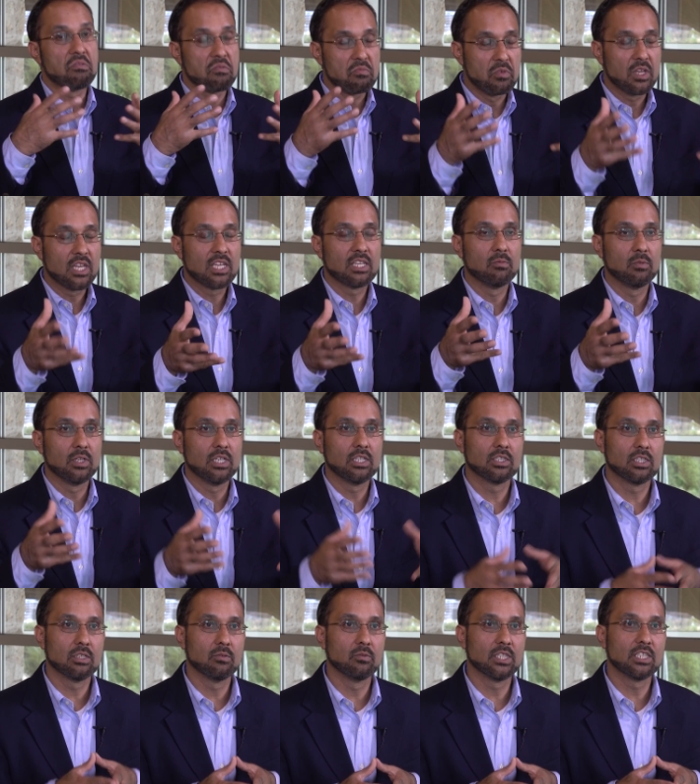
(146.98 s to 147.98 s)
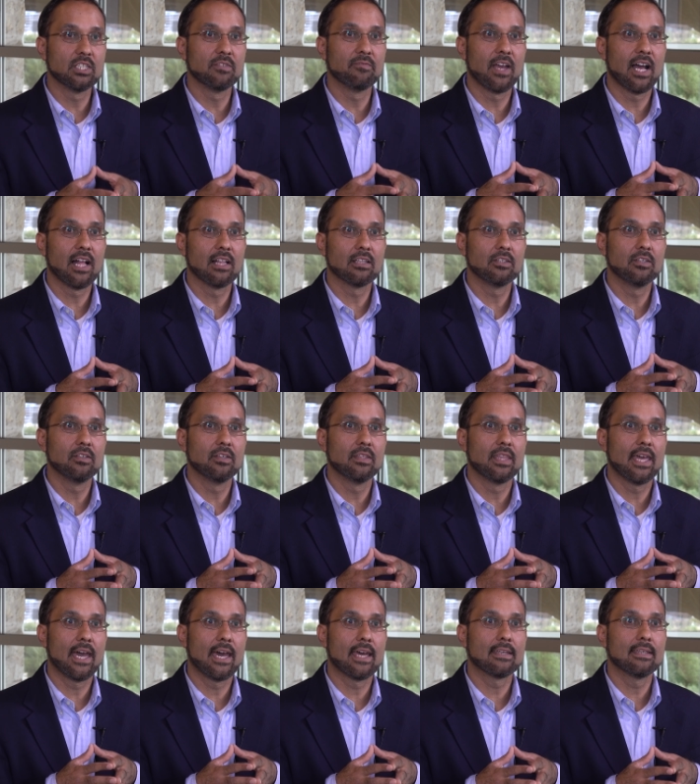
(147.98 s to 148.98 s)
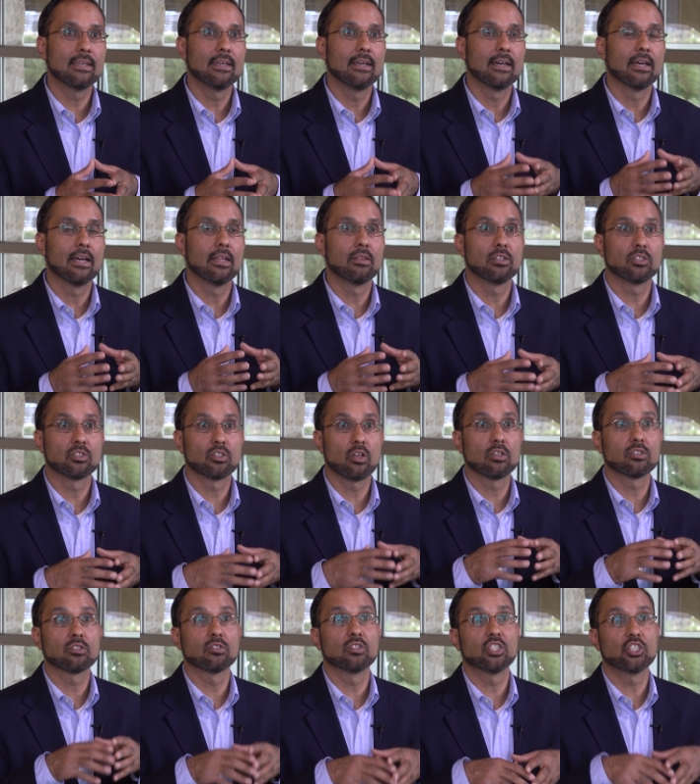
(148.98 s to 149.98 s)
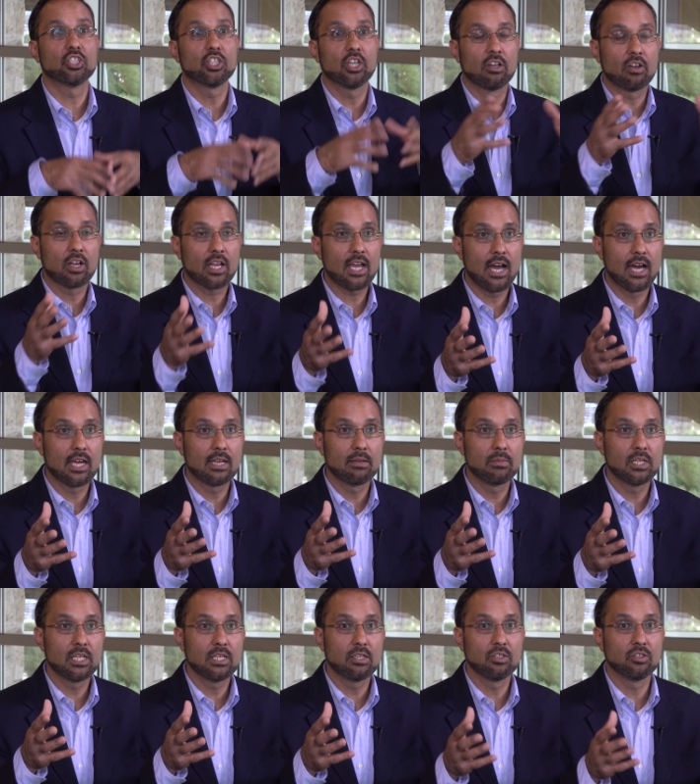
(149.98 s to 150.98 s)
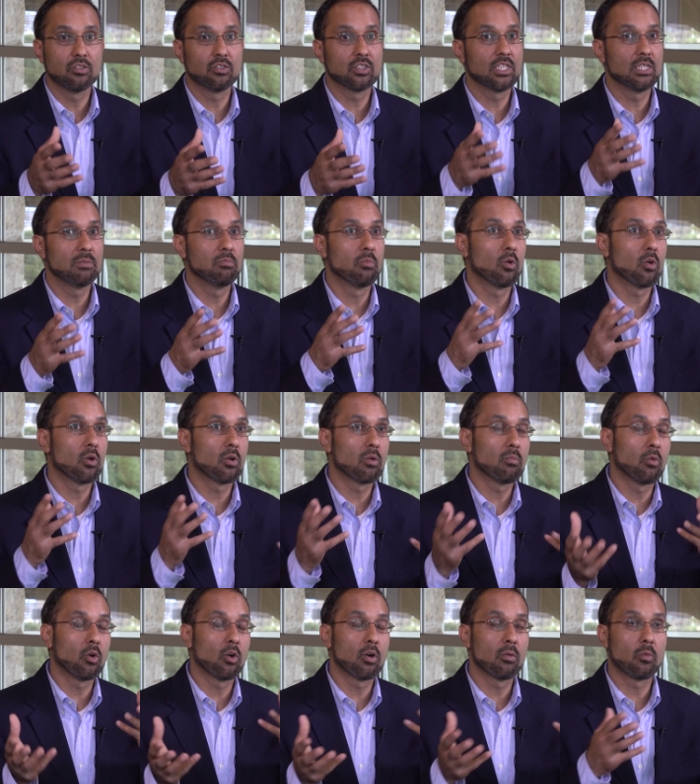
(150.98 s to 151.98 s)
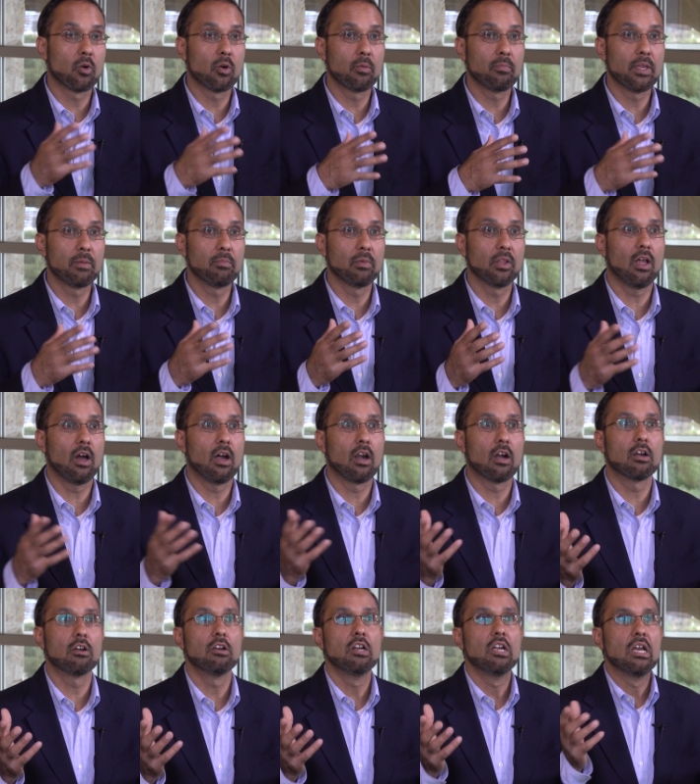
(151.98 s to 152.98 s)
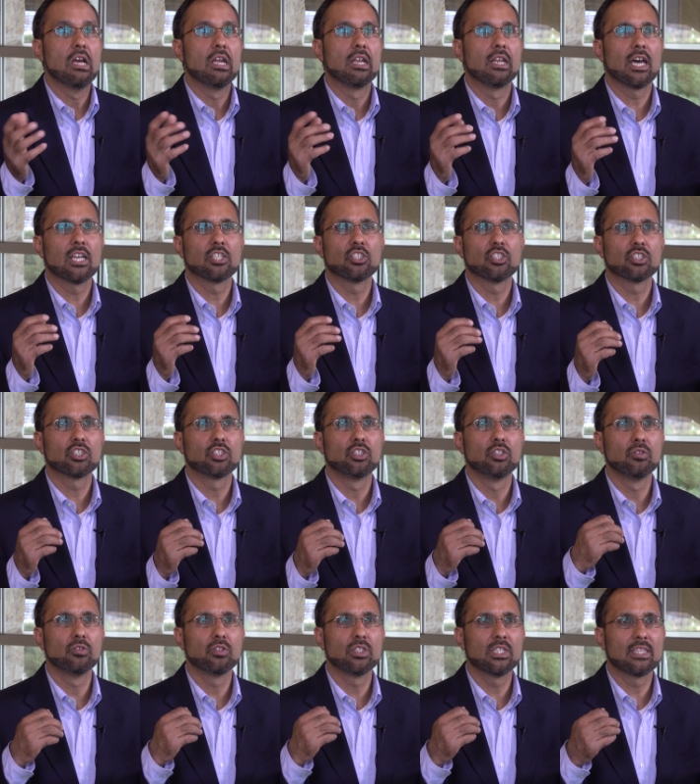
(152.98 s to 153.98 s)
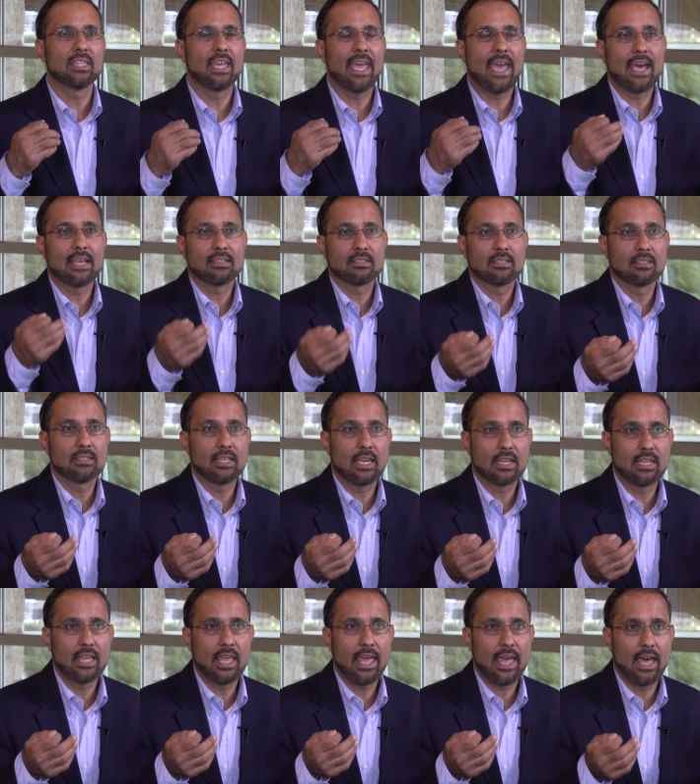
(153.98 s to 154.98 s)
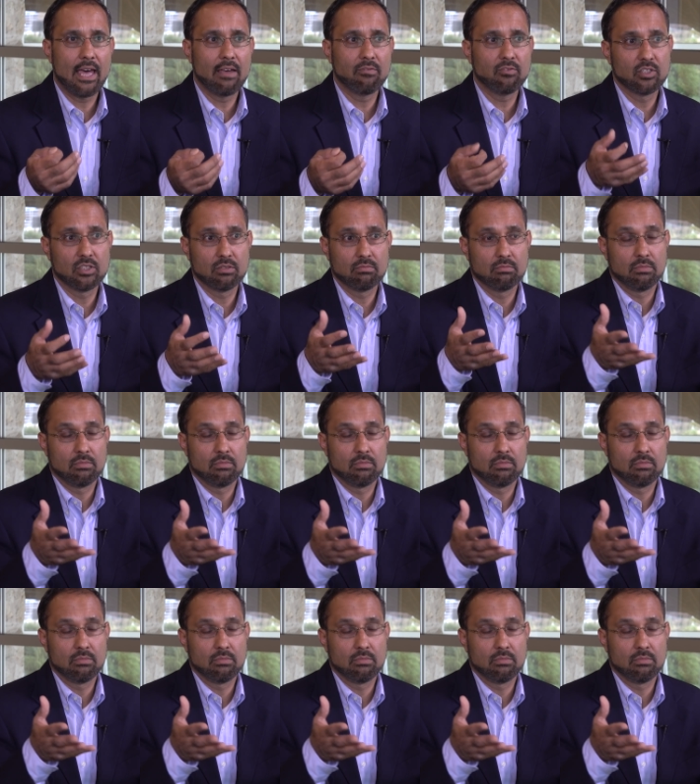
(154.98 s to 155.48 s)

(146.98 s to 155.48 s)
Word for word: we, we, we see value in that. Uh, there's also the share economy. You see more, more and more people are not just using the assets that they have,